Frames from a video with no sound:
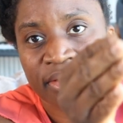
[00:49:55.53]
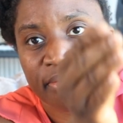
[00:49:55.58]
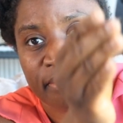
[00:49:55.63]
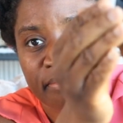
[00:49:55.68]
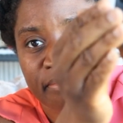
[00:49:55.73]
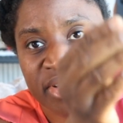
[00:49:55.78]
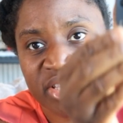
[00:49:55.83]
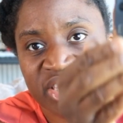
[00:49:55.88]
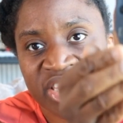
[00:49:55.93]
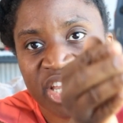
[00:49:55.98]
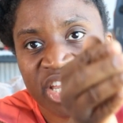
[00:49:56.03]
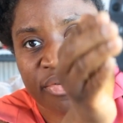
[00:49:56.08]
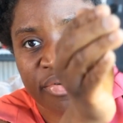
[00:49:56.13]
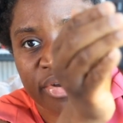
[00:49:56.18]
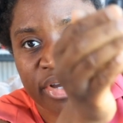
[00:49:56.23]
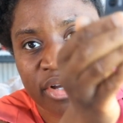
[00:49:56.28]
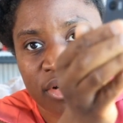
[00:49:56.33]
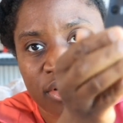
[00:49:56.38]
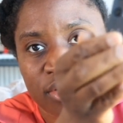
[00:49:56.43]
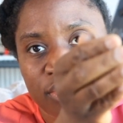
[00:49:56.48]

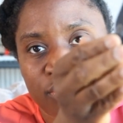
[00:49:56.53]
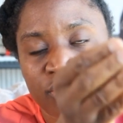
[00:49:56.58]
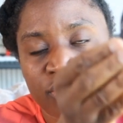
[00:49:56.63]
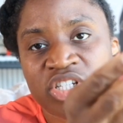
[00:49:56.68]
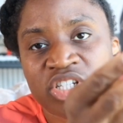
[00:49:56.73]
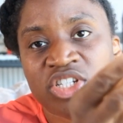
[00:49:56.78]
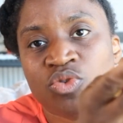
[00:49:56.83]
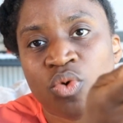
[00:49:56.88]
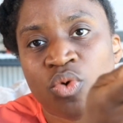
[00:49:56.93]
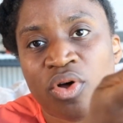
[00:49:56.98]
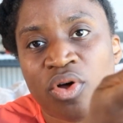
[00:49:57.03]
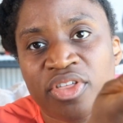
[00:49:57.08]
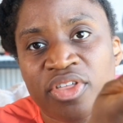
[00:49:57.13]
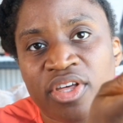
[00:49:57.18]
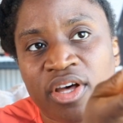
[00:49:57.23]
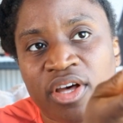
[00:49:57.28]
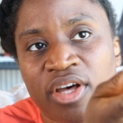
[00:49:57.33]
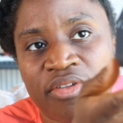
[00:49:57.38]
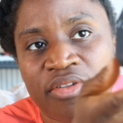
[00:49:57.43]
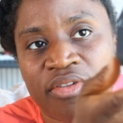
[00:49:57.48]
material, which is what
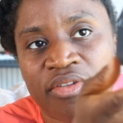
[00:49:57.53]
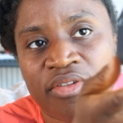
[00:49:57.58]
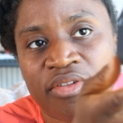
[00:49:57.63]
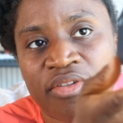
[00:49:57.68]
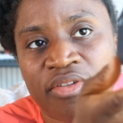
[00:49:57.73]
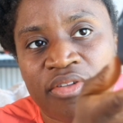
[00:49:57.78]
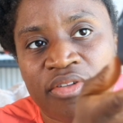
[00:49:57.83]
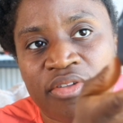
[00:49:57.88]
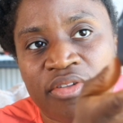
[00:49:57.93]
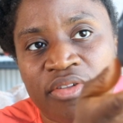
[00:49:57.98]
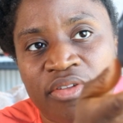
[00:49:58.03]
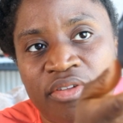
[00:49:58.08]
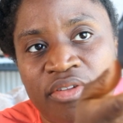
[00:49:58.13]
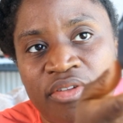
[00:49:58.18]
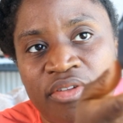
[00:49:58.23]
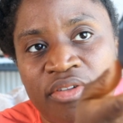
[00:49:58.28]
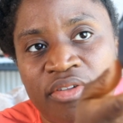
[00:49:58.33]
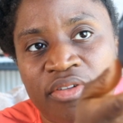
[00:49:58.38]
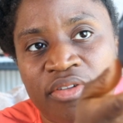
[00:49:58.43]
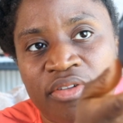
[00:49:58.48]
the old
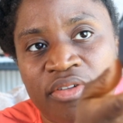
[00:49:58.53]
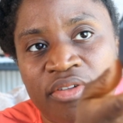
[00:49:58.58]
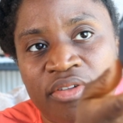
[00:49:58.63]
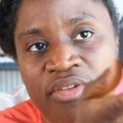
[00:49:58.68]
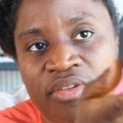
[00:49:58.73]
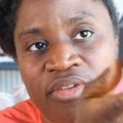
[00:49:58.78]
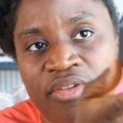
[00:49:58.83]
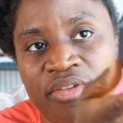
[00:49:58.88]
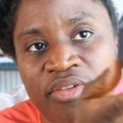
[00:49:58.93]
Zoom H1